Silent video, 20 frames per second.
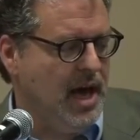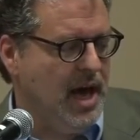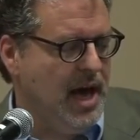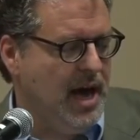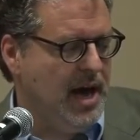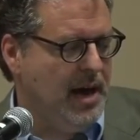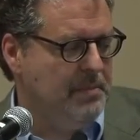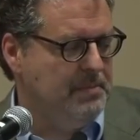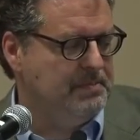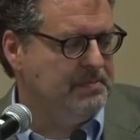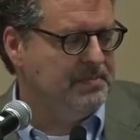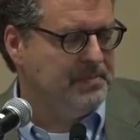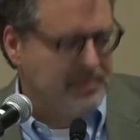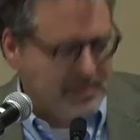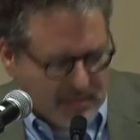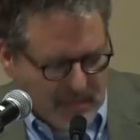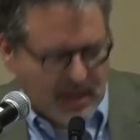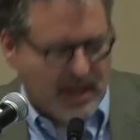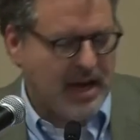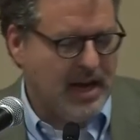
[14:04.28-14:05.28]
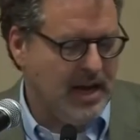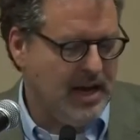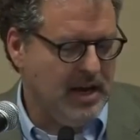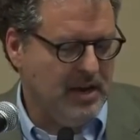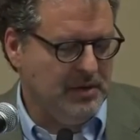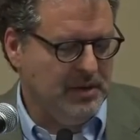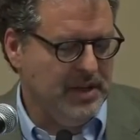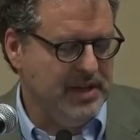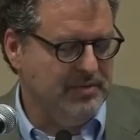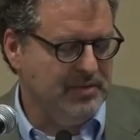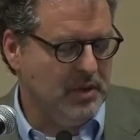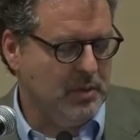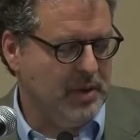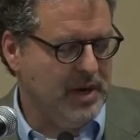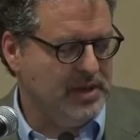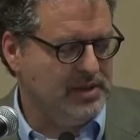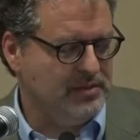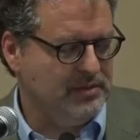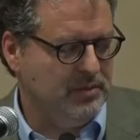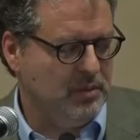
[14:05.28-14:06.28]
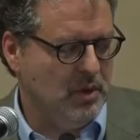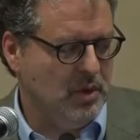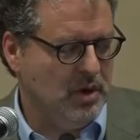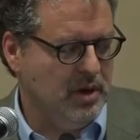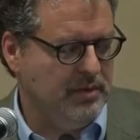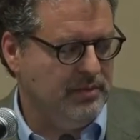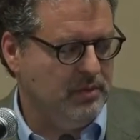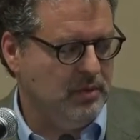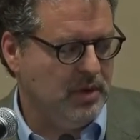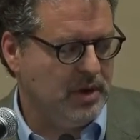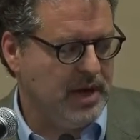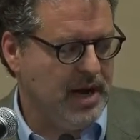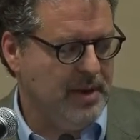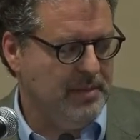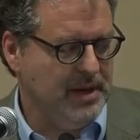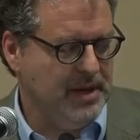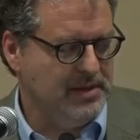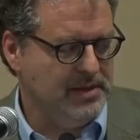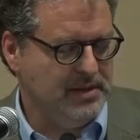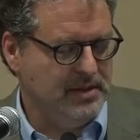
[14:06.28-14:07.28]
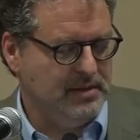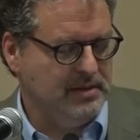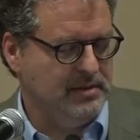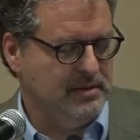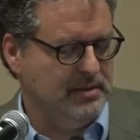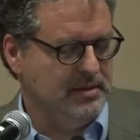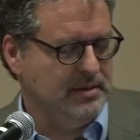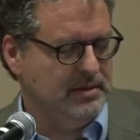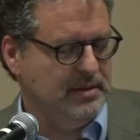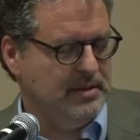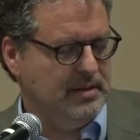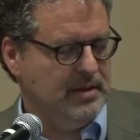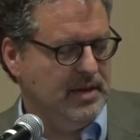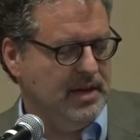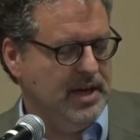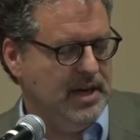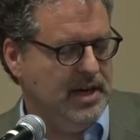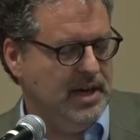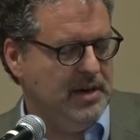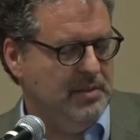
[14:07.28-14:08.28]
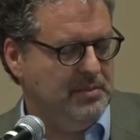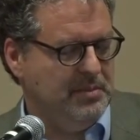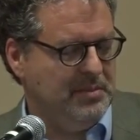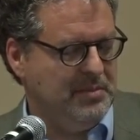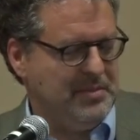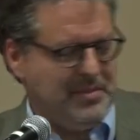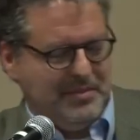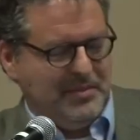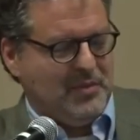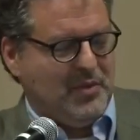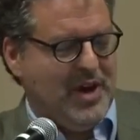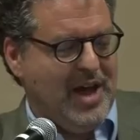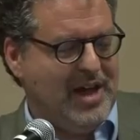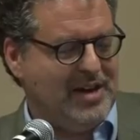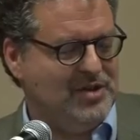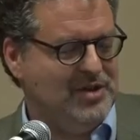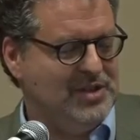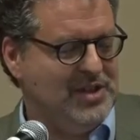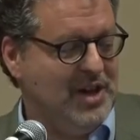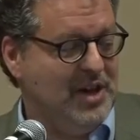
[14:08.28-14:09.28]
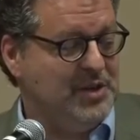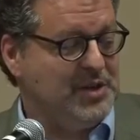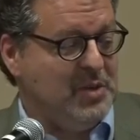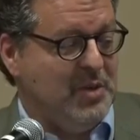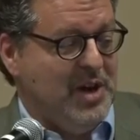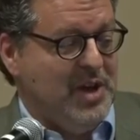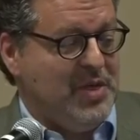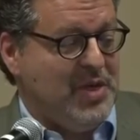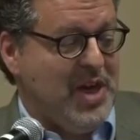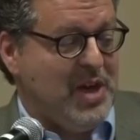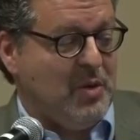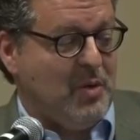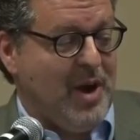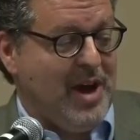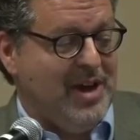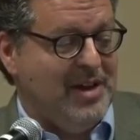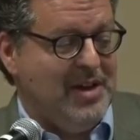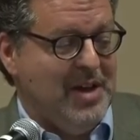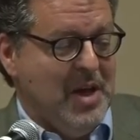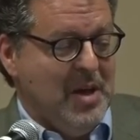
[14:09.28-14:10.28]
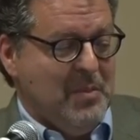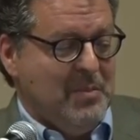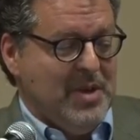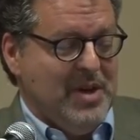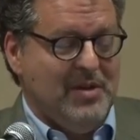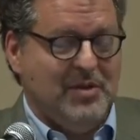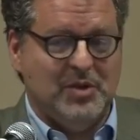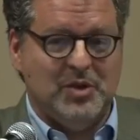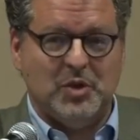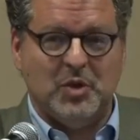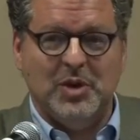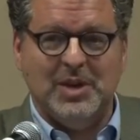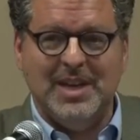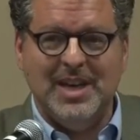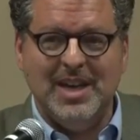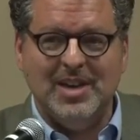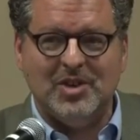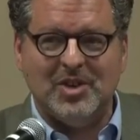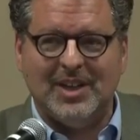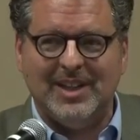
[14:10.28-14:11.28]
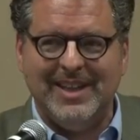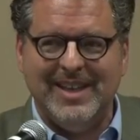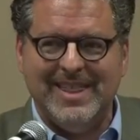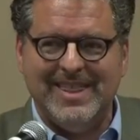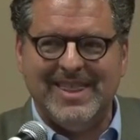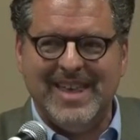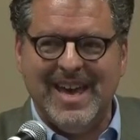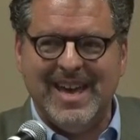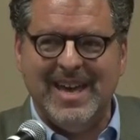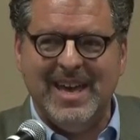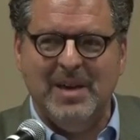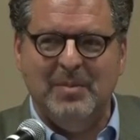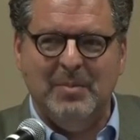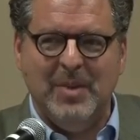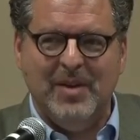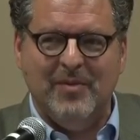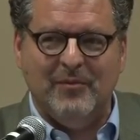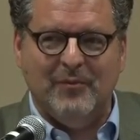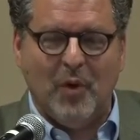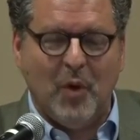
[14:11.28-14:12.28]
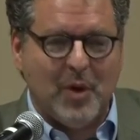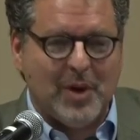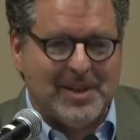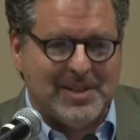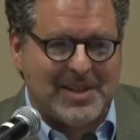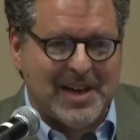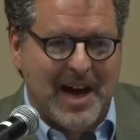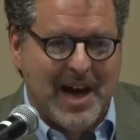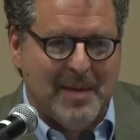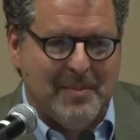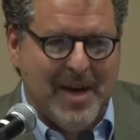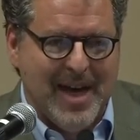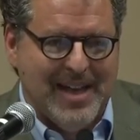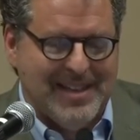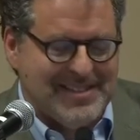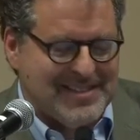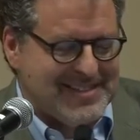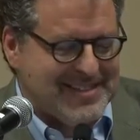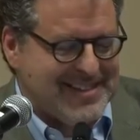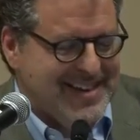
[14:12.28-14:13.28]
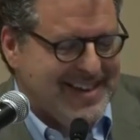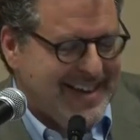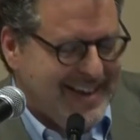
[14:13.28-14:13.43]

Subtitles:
I'll leave the rest for comments and reactions. I also want to thank Ryan, strategically thank him before his comments.